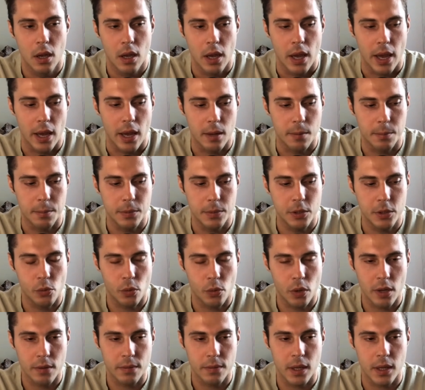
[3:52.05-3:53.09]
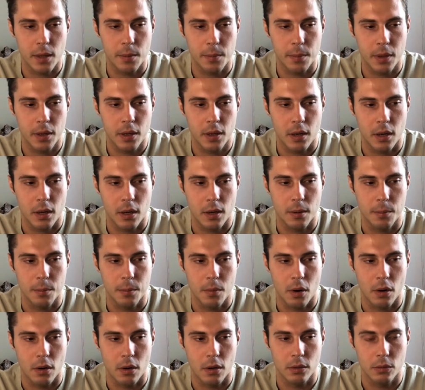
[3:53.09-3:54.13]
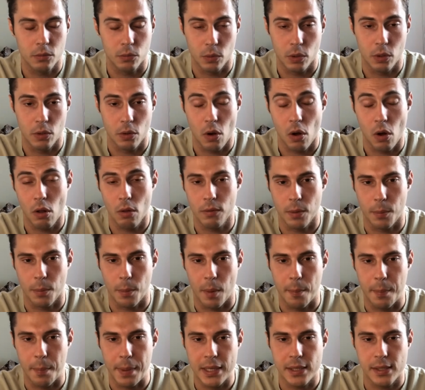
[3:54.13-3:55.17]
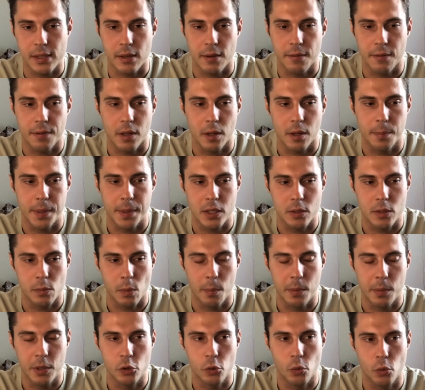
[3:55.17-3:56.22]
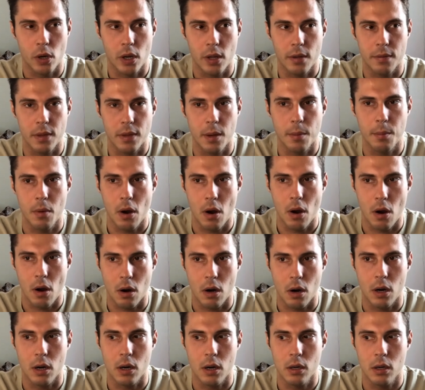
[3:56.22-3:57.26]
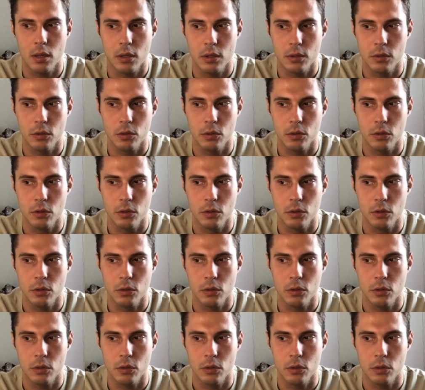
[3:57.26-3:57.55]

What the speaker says: and majority of them, well, all of them are based in the Philippines, but majority of them are,